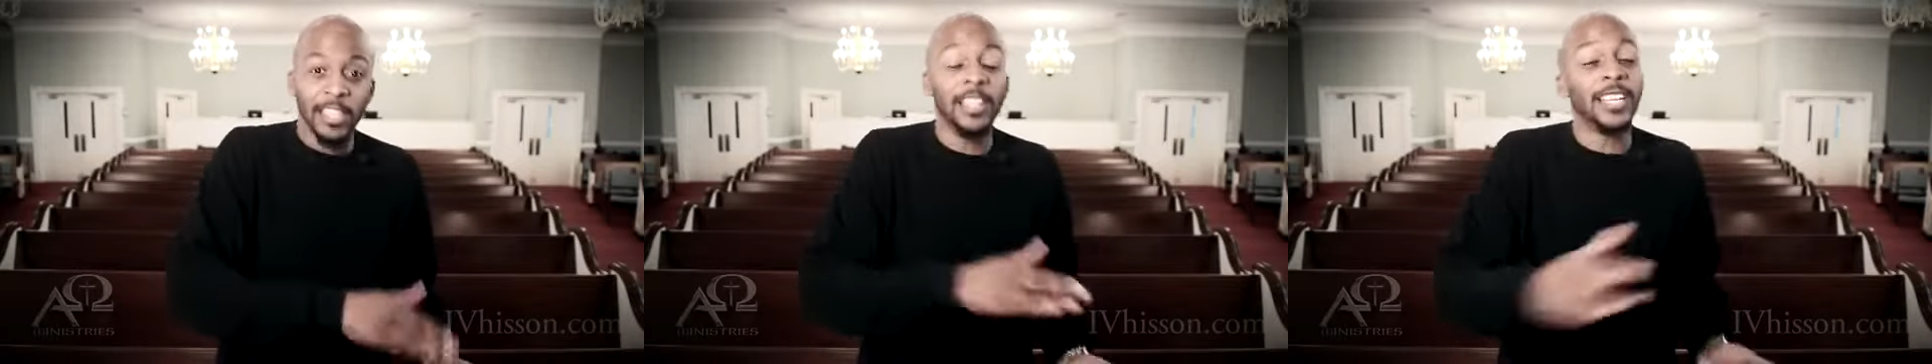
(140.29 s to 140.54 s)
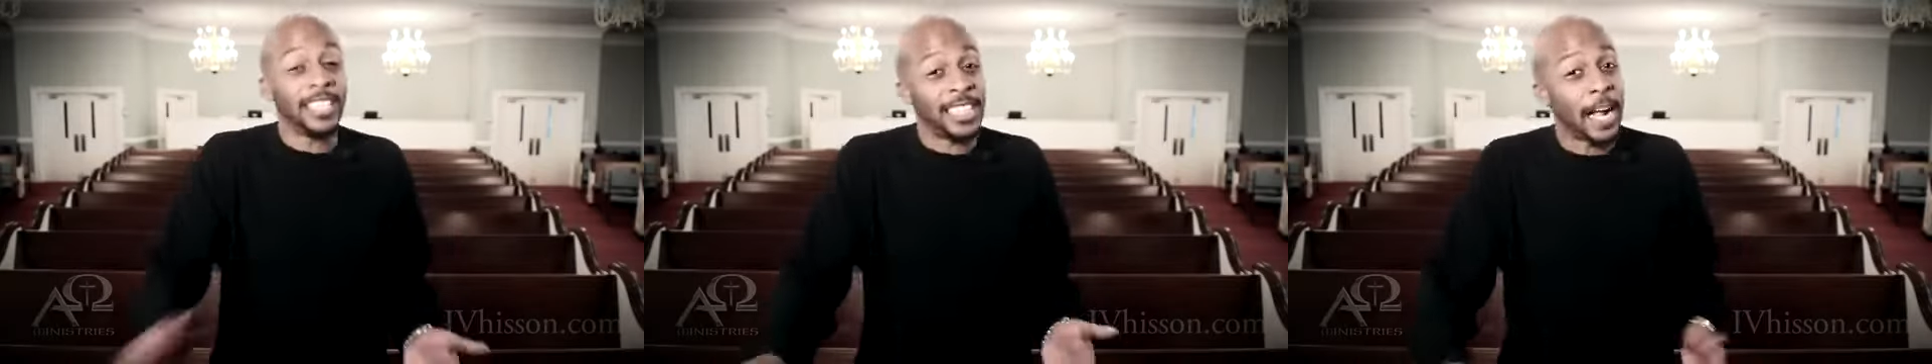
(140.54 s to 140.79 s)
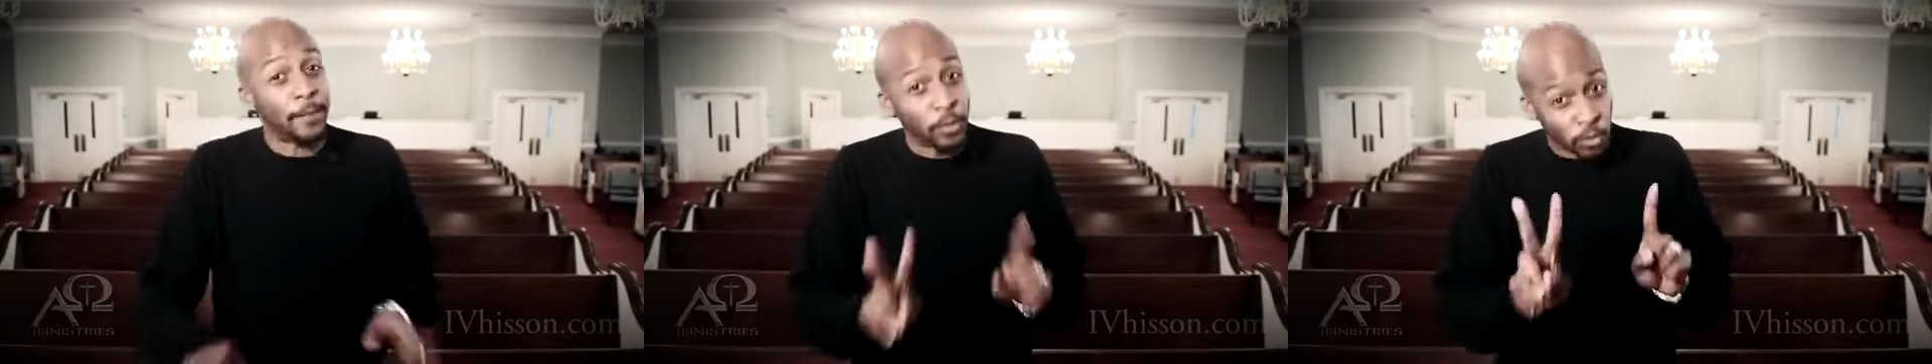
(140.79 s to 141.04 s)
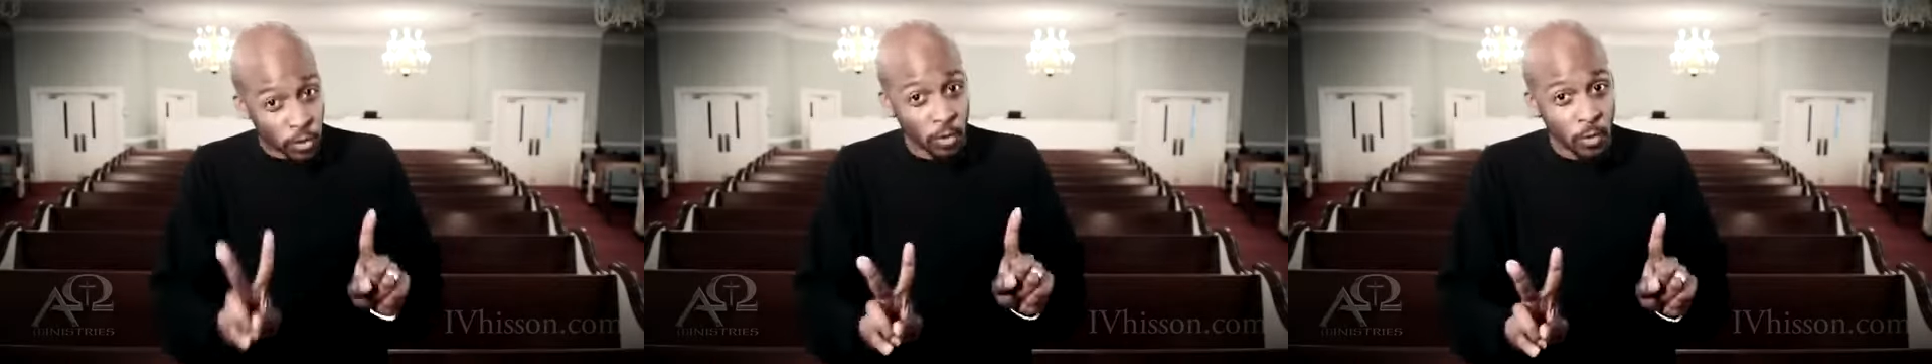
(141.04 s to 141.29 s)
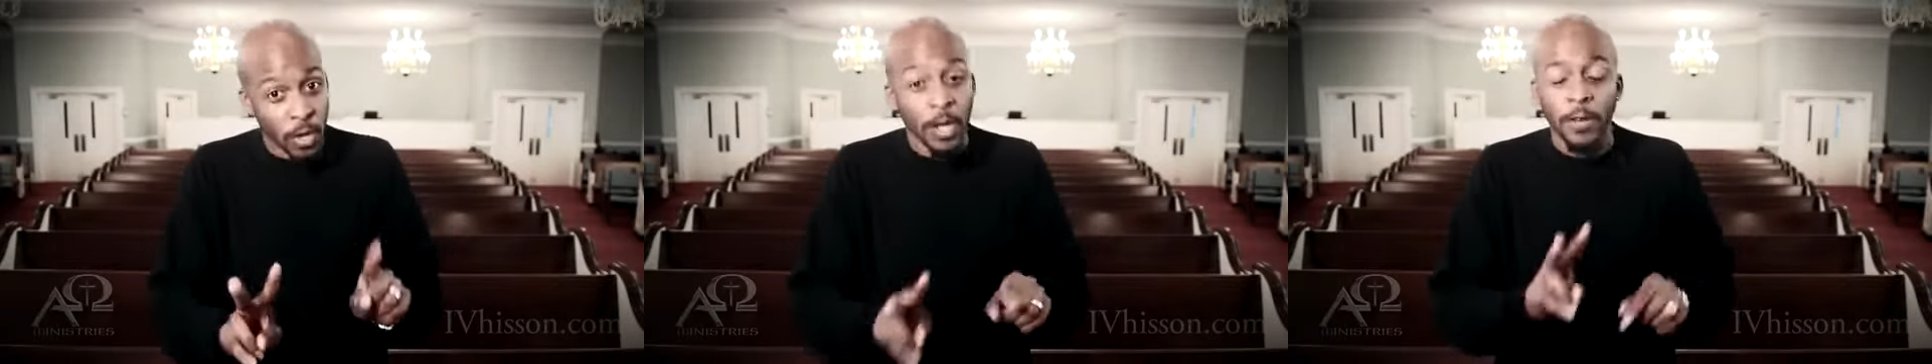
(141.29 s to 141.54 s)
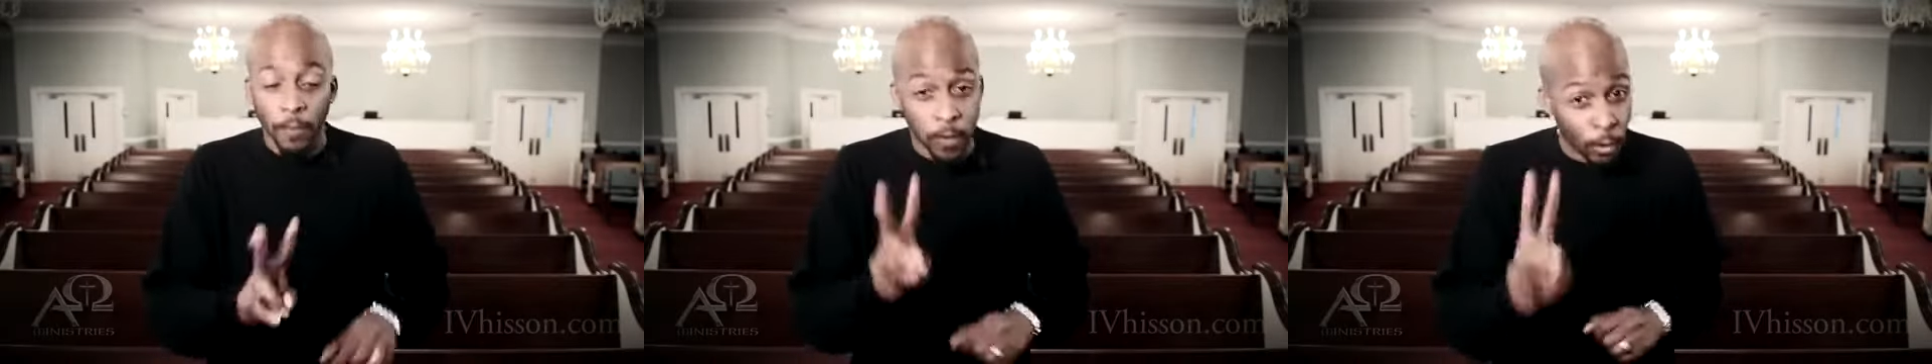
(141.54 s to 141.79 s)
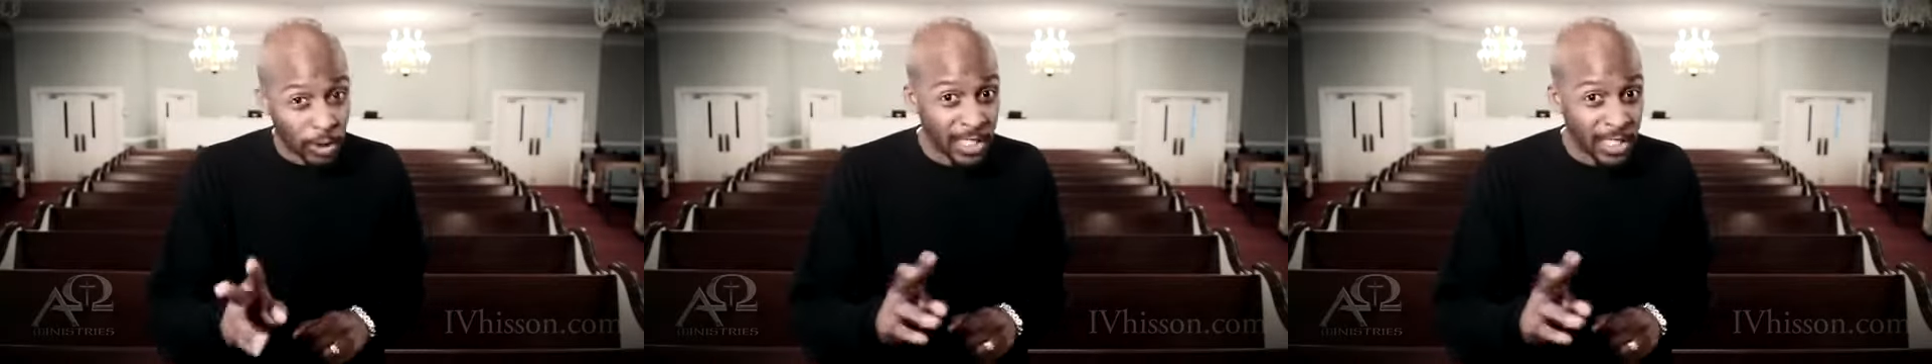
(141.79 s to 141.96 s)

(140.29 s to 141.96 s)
Look at chapter 2, verse